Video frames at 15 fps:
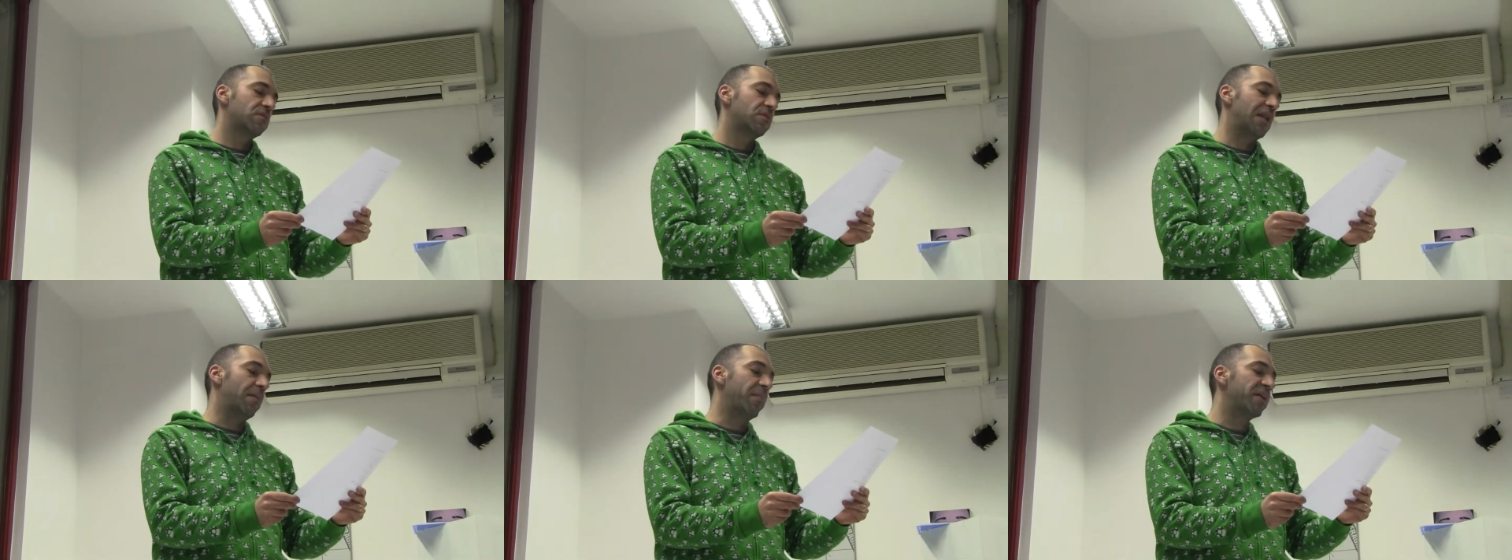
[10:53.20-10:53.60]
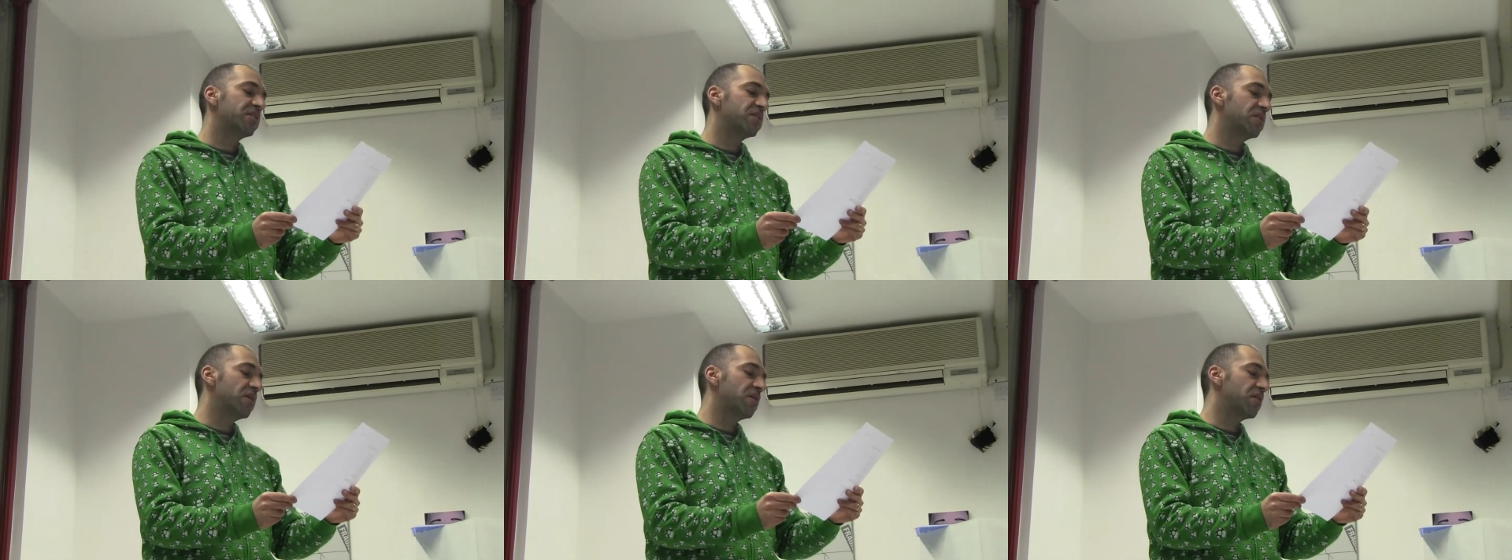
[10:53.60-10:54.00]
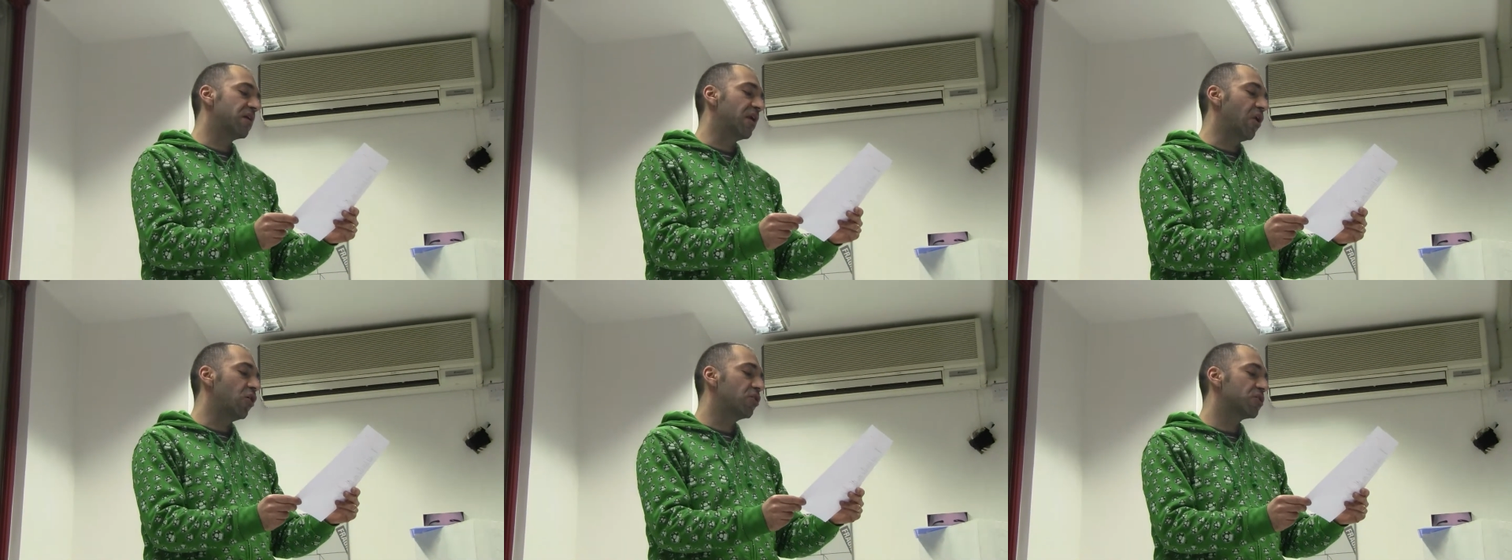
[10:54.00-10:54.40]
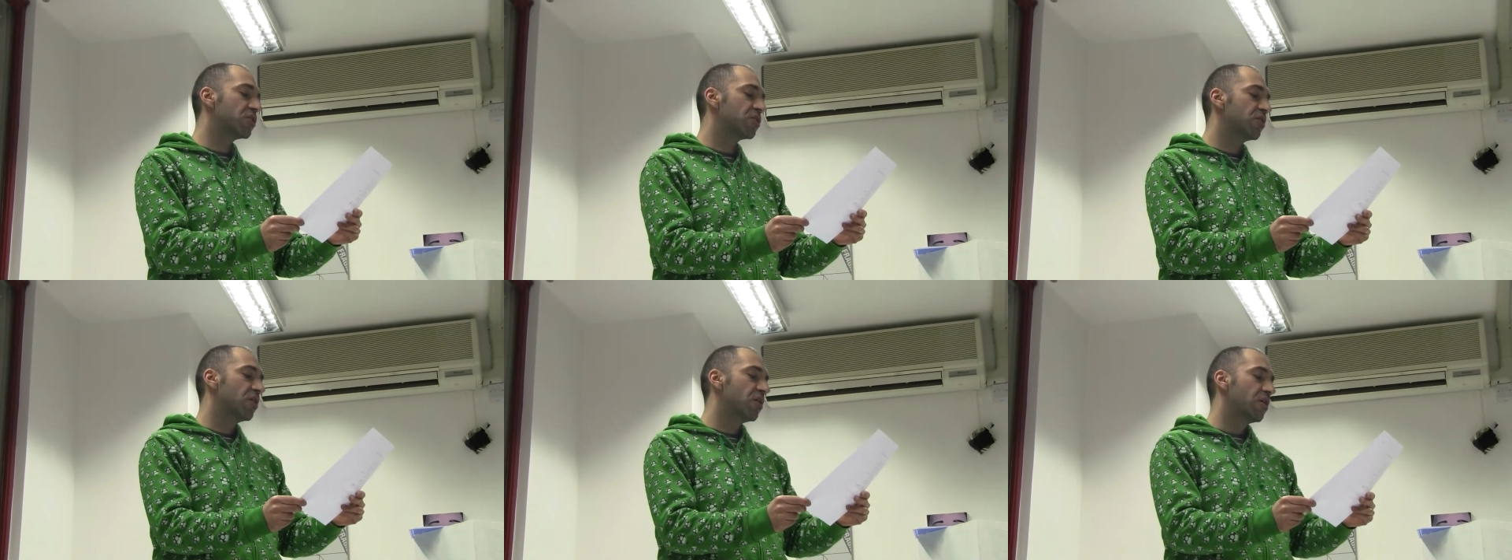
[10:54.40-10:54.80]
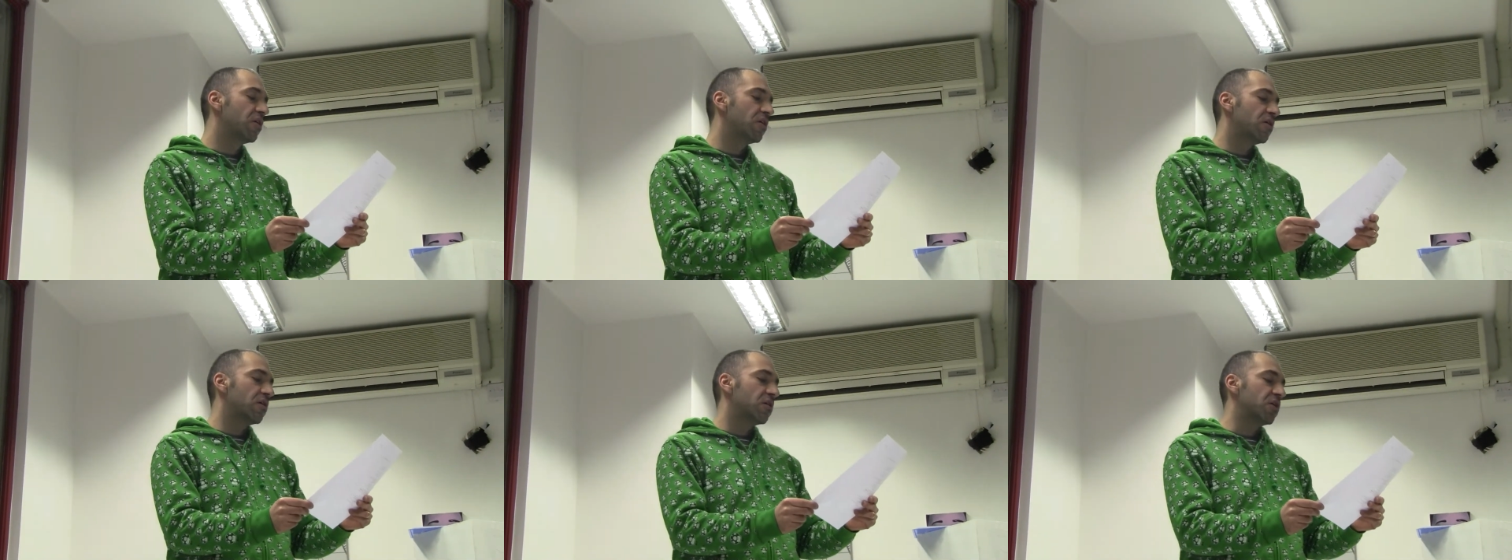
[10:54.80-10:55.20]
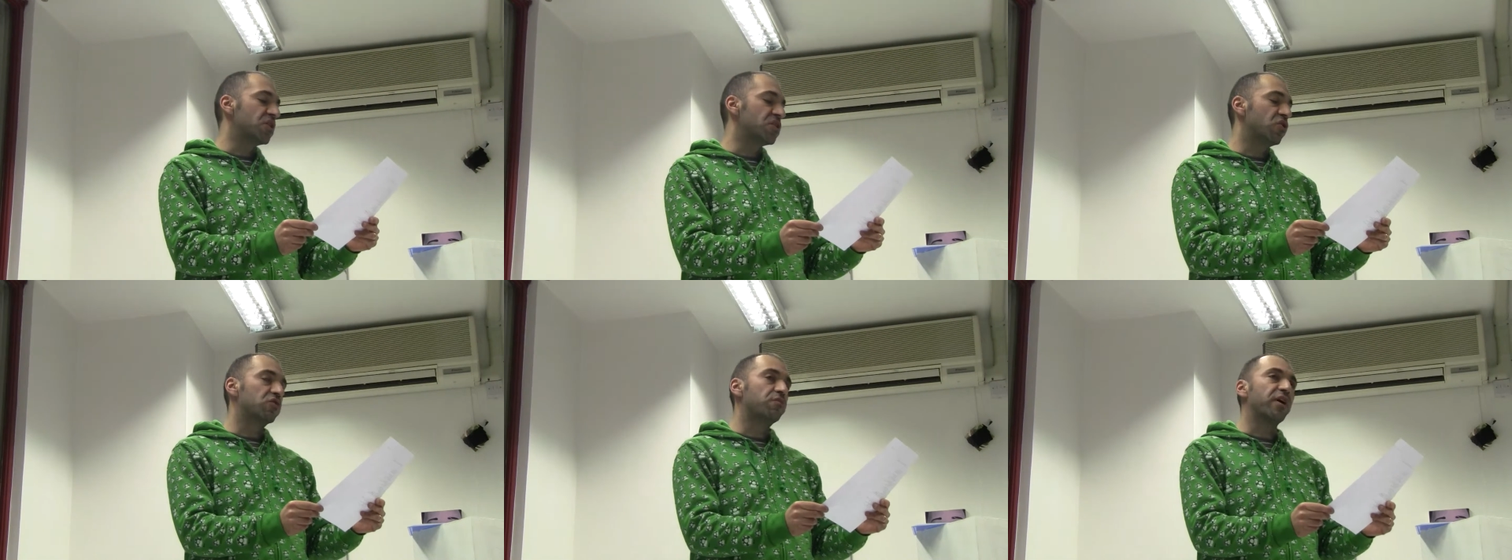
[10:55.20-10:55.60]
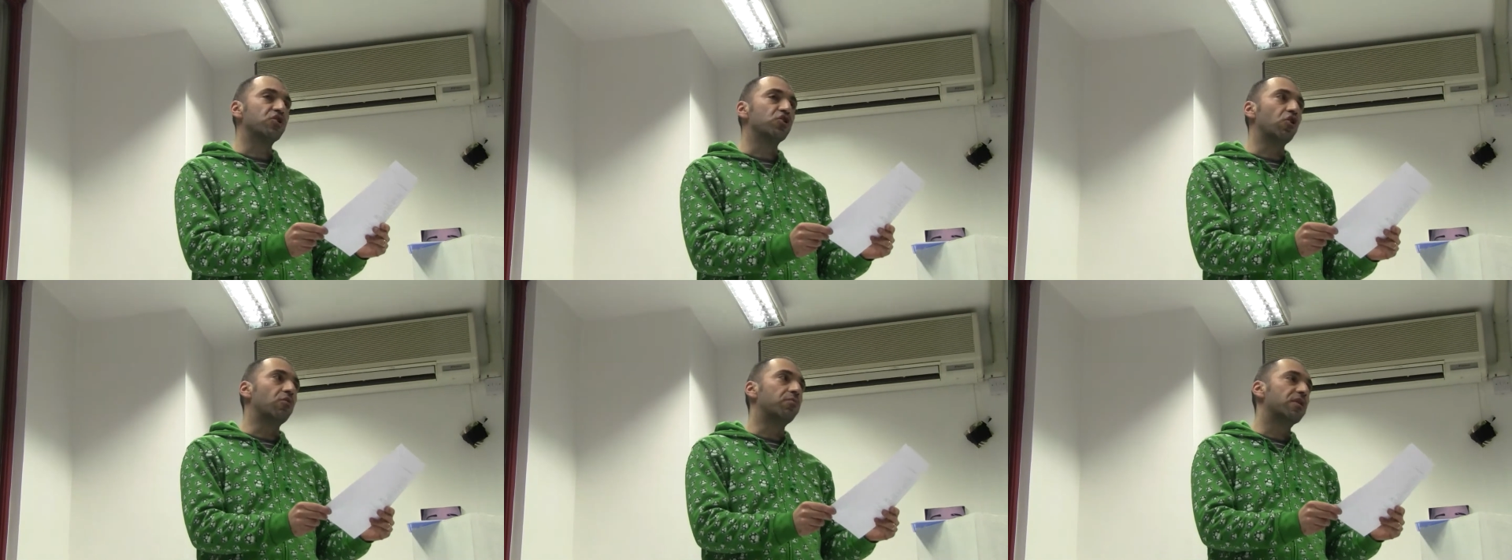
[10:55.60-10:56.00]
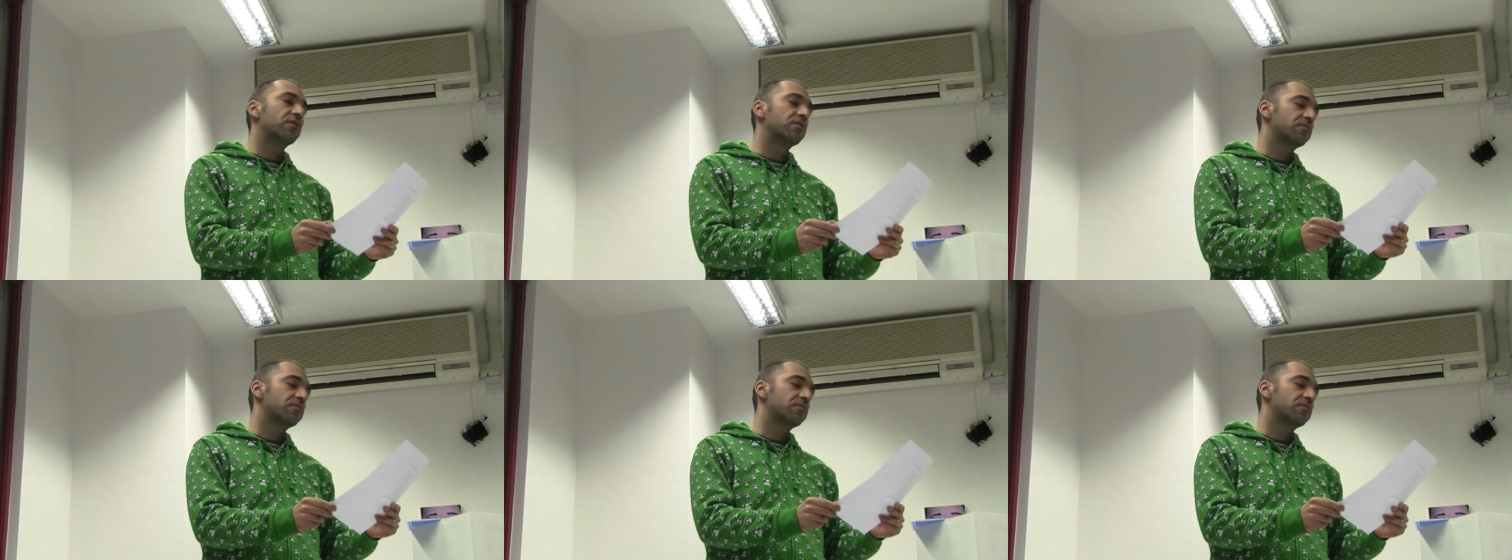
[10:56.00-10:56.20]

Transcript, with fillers: Lamenting their loss is not my job.